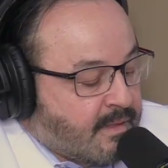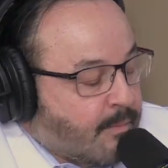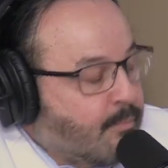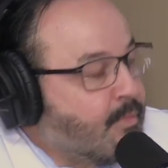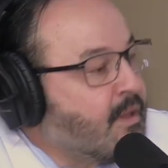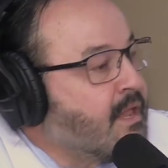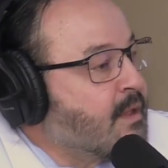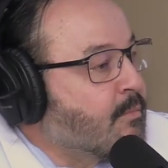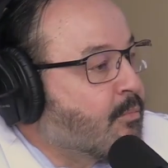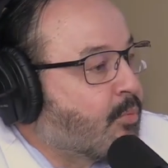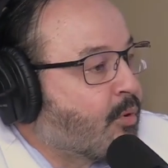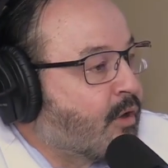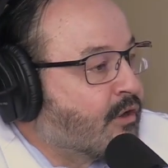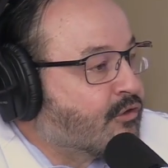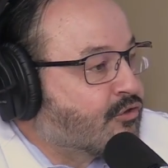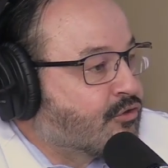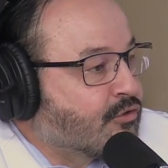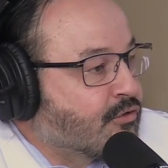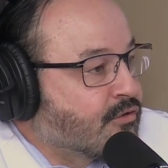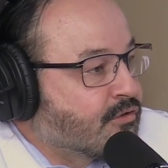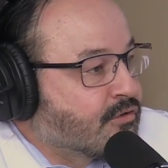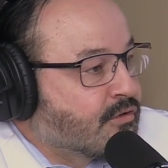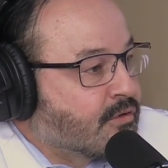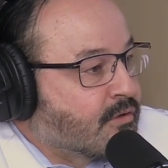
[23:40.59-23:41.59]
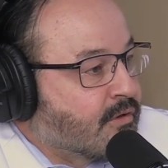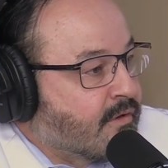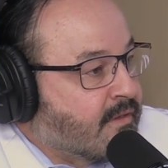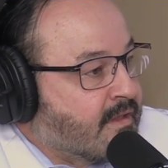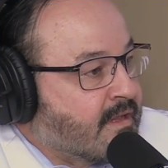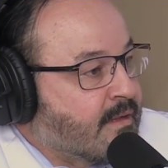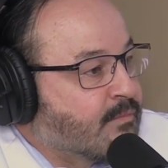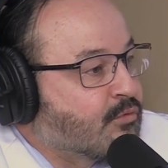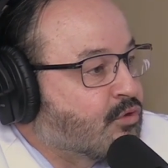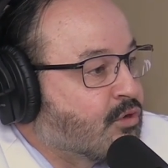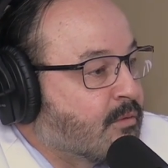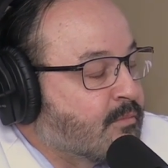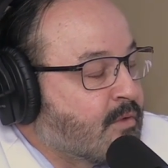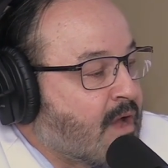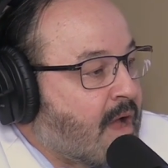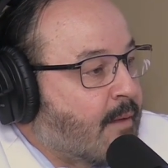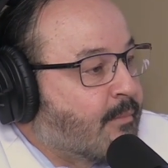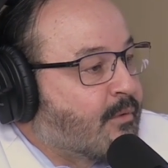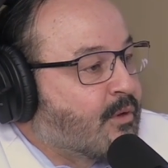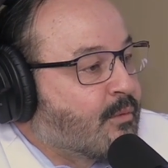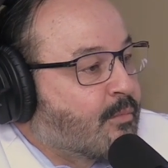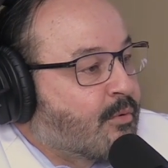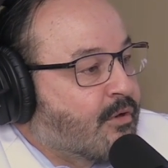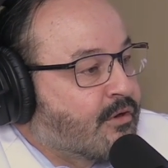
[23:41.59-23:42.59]
peak pressures or the
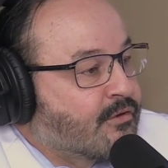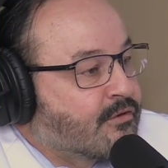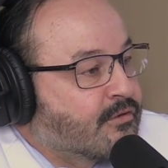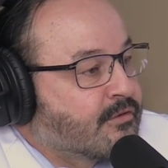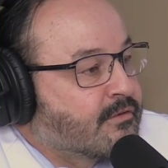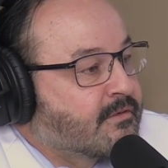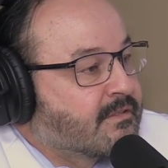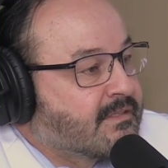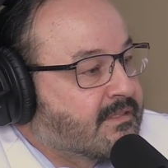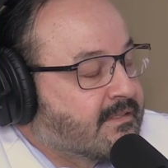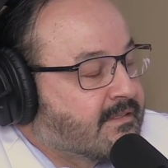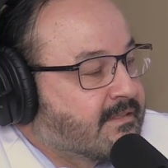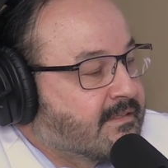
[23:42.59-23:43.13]
intra-abdominal pressures?